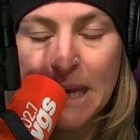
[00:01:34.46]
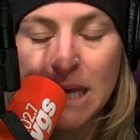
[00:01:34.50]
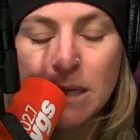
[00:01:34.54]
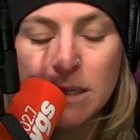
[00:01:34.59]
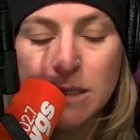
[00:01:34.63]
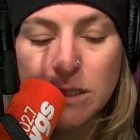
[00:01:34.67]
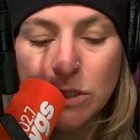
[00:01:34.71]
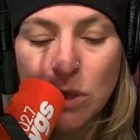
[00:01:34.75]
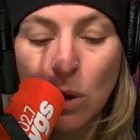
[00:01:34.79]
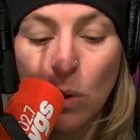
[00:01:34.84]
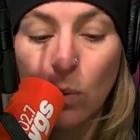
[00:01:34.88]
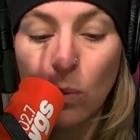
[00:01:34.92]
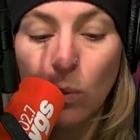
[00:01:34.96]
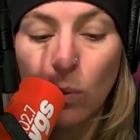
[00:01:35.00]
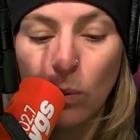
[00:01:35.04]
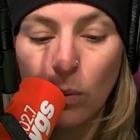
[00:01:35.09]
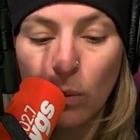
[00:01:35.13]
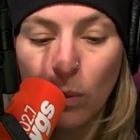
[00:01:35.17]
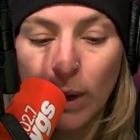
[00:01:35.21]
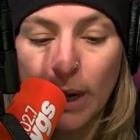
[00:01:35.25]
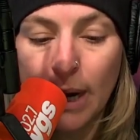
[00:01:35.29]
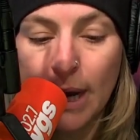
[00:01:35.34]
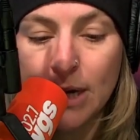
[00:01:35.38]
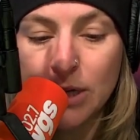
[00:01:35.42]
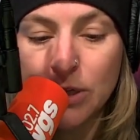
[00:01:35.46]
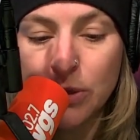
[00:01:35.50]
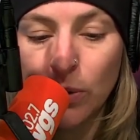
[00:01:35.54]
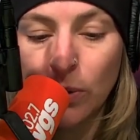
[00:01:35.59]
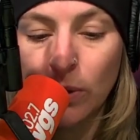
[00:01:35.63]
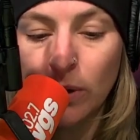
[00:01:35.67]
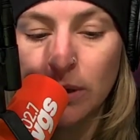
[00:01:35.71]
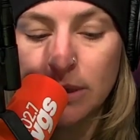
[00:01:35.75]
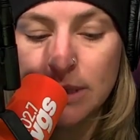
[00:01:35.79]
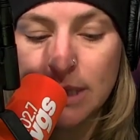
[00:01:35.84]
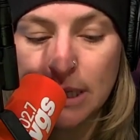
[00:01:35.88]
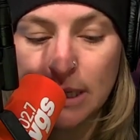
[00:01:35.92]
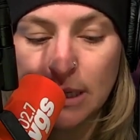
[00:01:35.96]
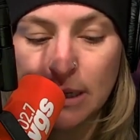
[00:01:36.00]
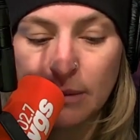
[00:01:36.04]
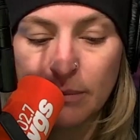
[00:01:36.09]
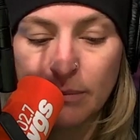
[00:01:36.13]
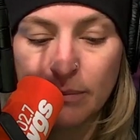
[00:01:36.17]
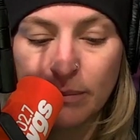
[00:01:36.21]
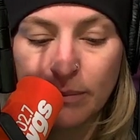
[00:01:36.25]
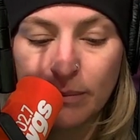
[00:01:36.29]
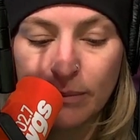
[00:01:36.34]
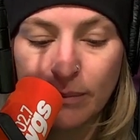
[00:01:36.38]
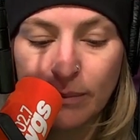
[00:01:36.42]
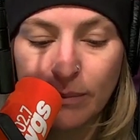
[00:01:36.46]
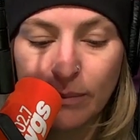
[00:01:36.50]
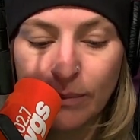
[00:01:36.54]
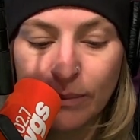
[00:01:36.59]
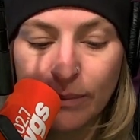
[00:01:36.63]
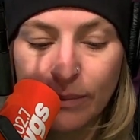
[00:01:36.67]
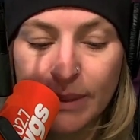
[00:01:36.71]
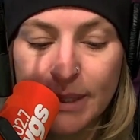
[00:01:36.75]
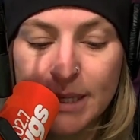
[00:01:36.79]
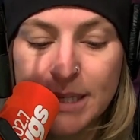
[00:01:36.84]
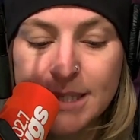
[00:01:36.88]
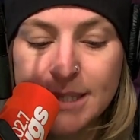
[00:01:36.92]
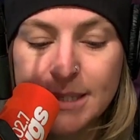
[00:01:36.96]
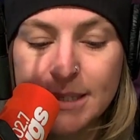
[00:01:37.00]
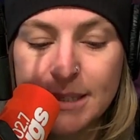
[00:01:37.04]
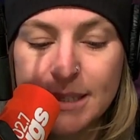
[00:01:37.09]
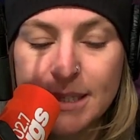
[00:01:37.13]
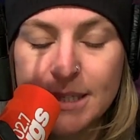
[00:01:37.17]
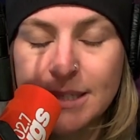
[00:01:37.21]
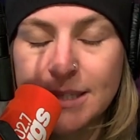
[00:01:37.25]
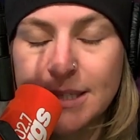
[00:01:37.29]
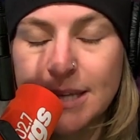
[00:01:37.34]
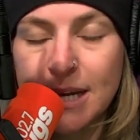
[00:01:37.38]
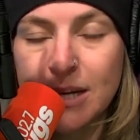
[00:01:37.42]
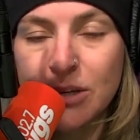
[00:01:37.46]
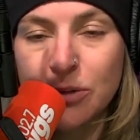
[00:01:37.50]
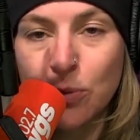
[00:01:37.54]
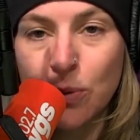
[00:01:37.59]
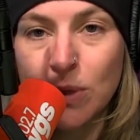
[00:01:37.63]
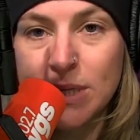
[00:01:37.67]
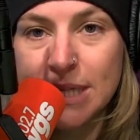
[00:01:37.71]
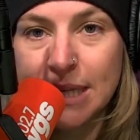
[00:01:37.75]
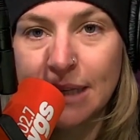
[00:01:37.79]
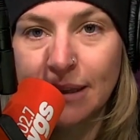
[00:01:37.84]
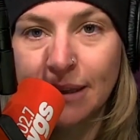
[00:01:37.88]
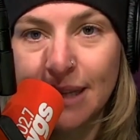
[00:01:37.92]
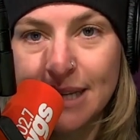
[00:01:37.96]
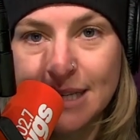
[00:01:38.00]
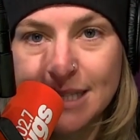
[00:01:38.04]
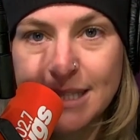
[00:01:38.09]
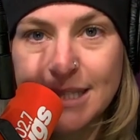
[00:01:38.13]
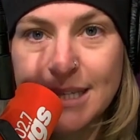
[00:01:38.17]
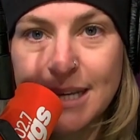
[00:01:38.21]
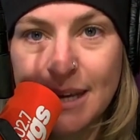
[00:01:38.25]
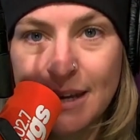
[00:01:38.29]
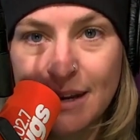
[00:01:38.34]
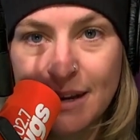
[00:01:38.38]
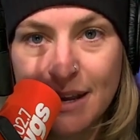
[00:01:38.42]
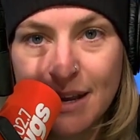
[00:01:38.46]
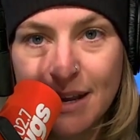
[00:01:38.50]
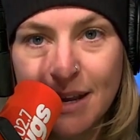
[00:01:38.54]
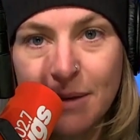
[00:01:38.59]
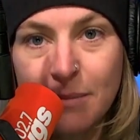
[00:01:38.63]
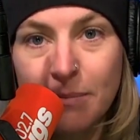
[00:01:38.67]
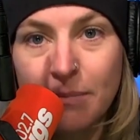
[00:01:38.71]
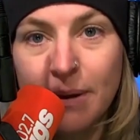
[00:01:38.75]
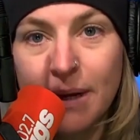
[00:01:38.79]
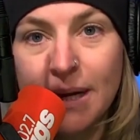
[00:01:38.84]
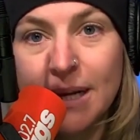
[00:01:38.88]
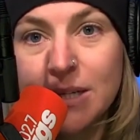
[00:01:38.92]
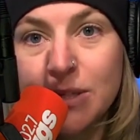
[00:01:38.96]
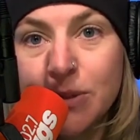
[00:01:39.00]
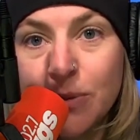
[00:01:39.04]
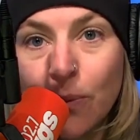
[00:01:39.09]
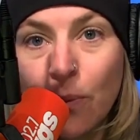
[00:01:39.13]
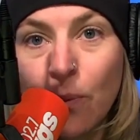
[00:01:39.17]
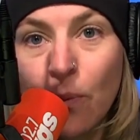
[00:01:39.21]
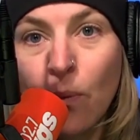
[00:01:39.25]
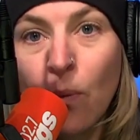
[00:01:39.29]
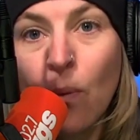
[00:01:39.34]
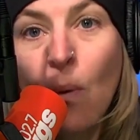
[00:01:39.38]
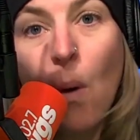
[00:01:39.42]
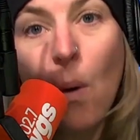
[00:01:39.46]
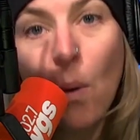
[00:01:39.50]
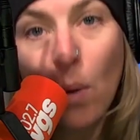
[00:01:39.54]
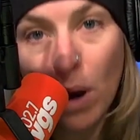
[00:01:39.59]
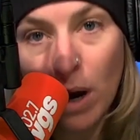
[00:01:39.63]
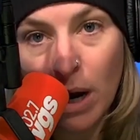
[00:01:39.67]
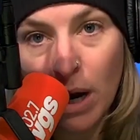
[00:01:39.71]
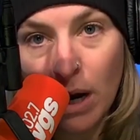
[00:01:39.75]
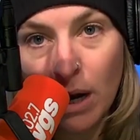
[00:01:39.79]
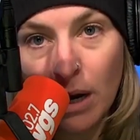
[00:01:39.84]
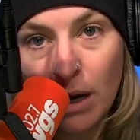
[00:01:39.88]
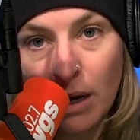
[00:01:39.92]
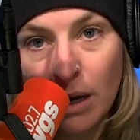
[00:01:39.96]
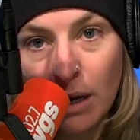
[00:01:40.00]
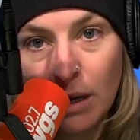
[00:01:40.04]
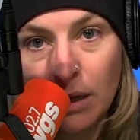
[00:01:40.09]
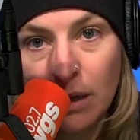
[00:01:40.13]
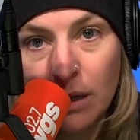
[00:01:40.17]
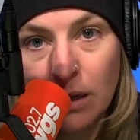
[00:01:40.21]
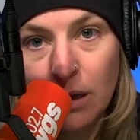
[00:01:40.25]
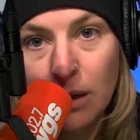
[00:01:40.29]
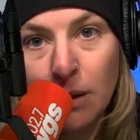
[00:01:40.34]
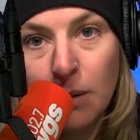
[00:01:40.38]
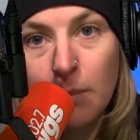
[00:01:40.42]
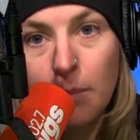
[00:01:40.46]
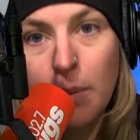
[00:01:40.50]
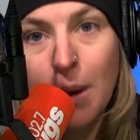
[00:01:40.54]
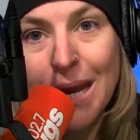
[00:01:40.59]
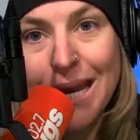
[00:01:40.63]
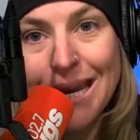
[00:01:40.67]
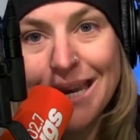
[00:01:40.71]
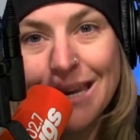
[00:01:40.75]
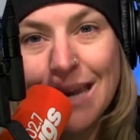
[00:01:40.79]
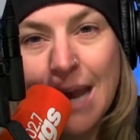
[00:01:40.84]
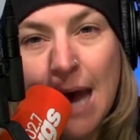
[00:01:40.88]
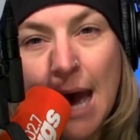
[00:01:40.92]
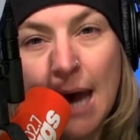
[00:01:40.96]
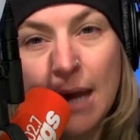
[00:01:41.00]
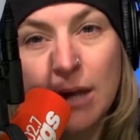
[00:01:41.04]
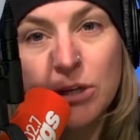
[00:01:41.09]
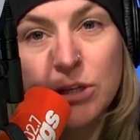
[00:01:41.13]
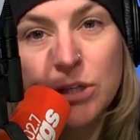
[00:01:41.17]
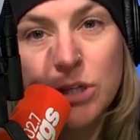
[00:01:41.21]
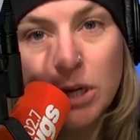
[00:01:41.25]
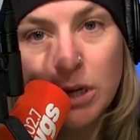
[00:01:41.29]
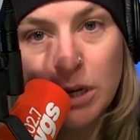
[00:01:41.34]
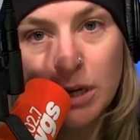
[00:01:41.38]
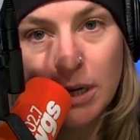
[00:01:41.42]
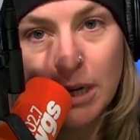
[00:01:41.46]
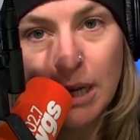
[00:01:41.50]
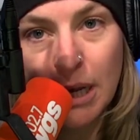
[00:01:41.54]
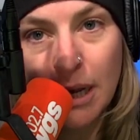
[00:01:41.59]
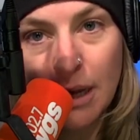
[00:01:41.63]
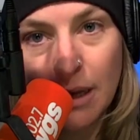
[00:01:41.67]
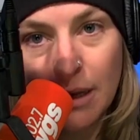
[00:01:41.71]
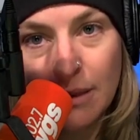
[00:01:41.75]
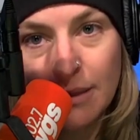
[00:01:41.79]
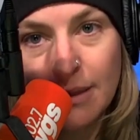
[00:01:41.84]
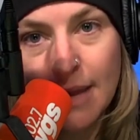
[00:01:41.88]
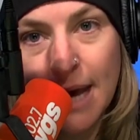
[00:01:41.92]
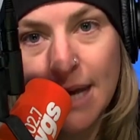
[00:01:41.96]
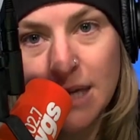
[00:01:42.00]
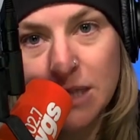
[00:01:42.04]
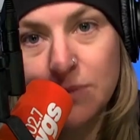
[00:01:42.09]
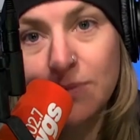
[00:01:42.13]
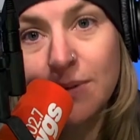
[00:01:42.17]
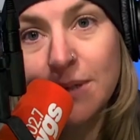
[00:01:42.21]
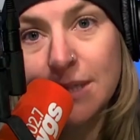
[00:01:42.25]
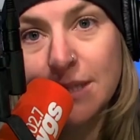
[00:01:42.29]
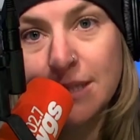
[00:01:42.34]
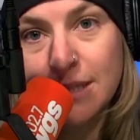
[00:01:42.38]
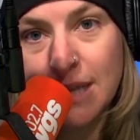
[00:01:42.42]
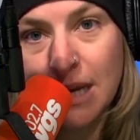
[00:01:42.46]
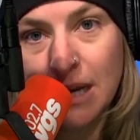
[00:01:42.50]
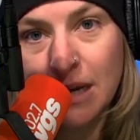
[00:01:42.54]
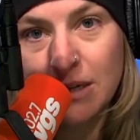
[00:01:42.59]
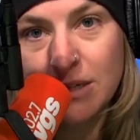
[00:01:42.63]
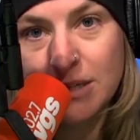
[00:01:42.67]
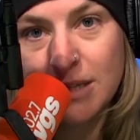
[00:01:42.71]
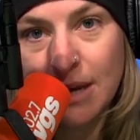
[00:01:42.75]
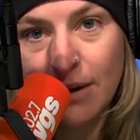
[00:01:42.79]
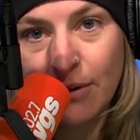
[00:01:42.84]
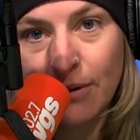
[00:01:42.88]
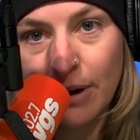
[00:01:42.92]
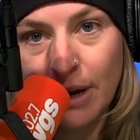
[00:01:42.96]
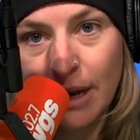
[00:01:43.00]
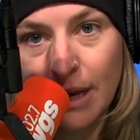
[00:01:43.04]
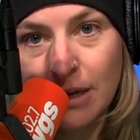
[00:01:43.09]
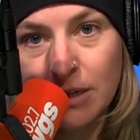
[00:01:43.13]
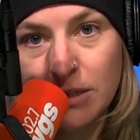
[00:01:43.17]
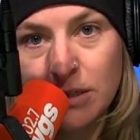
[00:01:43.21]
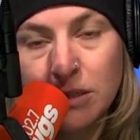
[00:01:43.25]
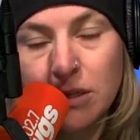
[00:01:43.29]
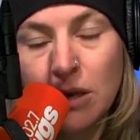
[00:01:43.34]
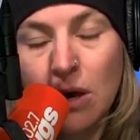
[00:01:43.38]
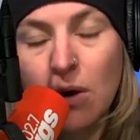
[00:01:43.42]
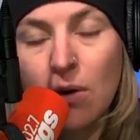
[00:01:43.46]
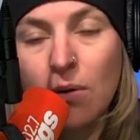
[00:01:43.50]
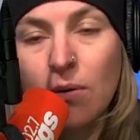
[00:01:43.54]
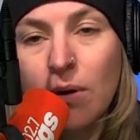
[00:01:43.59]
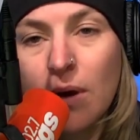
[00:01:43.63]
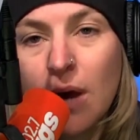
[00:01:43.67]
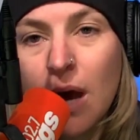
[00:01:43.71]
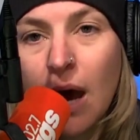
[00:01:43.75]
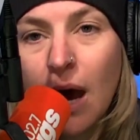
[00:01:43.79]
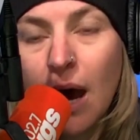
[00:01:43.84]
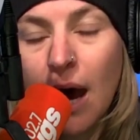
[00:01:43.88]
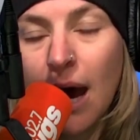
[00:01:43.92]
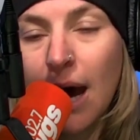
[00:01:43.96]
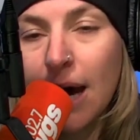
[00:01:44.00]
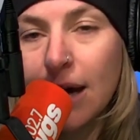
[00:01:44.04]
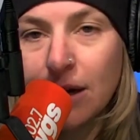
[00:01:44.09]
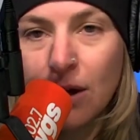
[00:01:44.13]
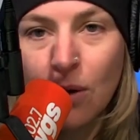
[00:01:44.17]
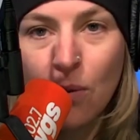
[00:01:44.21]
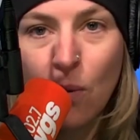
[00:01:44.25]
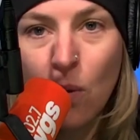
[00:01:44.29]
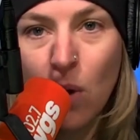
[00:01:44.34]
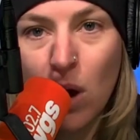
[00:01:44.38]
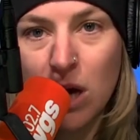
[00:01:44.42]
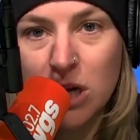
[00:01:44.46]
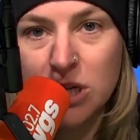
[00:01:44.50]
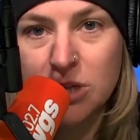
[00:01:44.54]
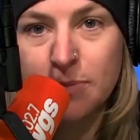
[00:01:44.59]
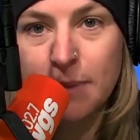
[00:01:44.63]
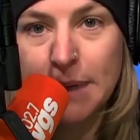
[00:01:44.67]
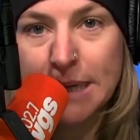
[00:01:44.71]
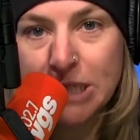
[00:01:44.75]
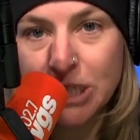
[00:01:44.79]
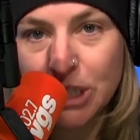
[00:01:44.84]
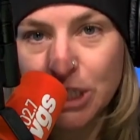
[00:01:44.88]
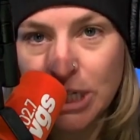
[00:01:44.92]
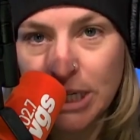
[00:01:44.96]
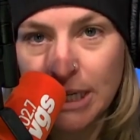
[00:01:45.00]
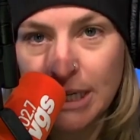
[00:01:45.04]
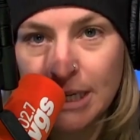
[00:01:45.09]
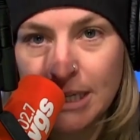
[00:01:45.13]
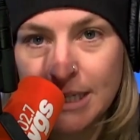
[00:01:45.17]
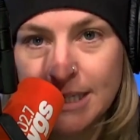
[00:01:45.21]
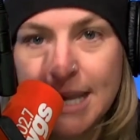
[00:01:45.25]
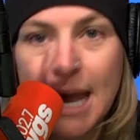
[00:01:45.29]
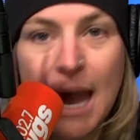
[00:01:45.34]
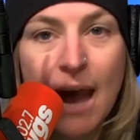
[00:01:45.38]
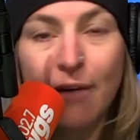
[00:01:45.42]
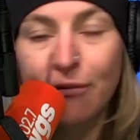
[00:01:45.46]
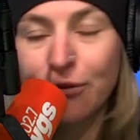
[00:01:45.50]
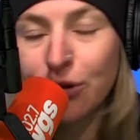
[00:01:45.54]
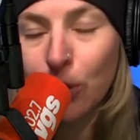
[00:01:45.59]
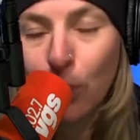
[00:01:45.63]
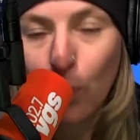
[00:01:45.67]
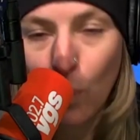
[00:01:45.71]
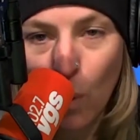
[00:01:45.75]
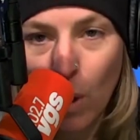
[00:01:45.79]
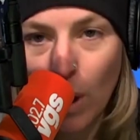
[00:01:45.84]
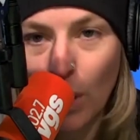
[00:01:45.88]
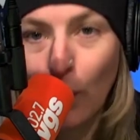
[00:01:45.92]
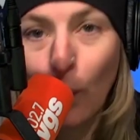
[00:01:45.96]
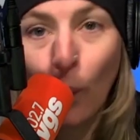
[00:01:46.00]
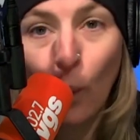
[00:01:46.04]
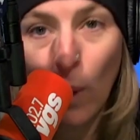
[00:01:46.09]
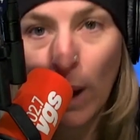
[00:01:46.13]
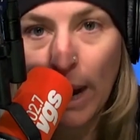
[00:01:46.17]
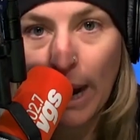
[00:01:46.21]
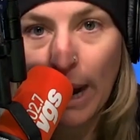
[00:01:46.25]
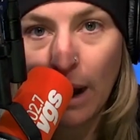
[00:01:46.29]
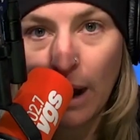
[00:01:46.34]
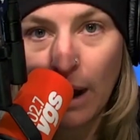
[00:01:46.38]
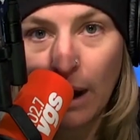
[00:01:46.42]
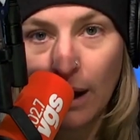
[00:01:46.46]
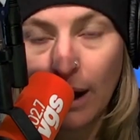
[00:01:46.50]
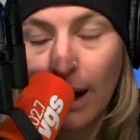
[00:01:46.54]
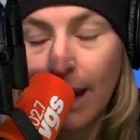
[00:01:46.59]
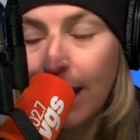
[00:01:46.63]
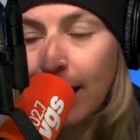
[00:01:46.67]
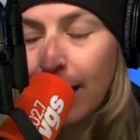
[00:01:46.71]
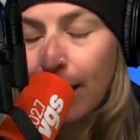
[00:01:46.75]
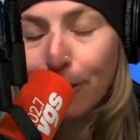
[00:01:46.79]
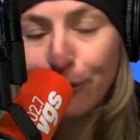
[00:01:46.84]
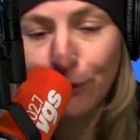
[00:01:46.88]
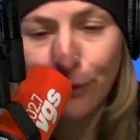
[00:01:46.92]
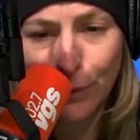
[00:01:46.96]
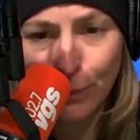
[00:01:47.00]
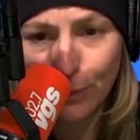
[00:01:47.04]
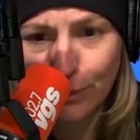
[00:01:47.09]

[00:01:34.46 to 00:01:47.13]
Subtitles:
So what I told him, this stage wasn't listed, but it's worn but not dirty. That's what stage they're in. So I don't wash my jeans after one wear. And if you